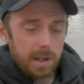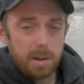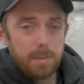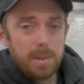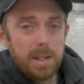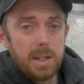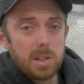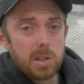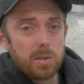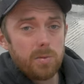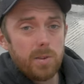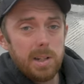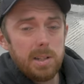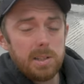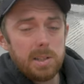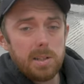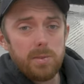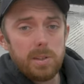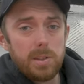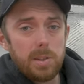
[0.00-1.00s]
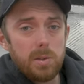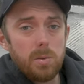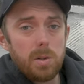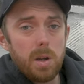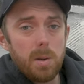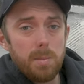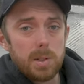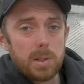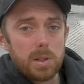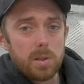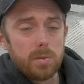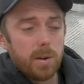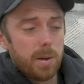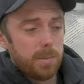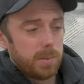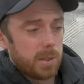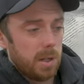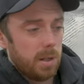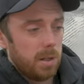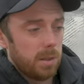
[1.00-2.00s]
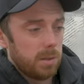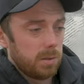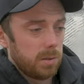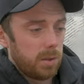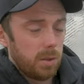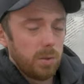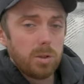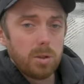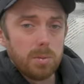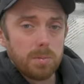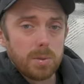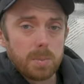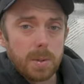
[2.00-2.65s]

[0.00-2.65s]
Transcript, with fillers: And I mean, he's a relatively newcomer to the reptile YouTube